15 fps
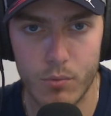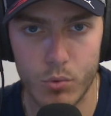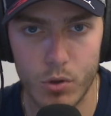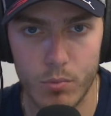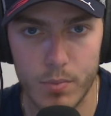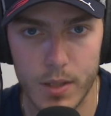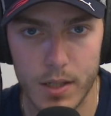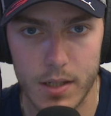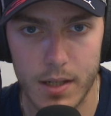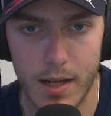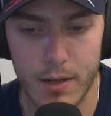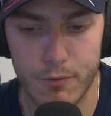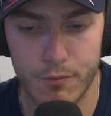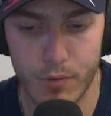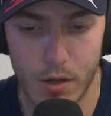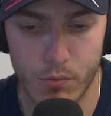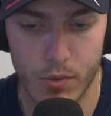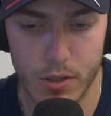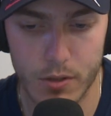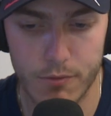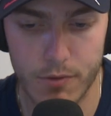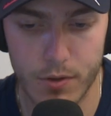will be a front
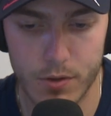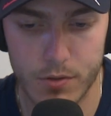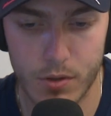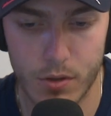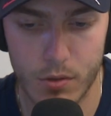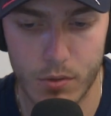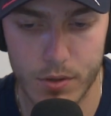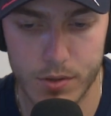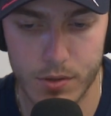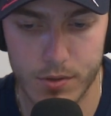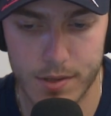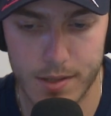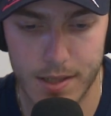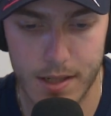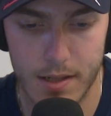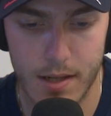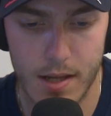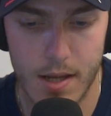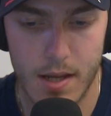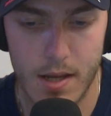runner for the Toro Rosso seat.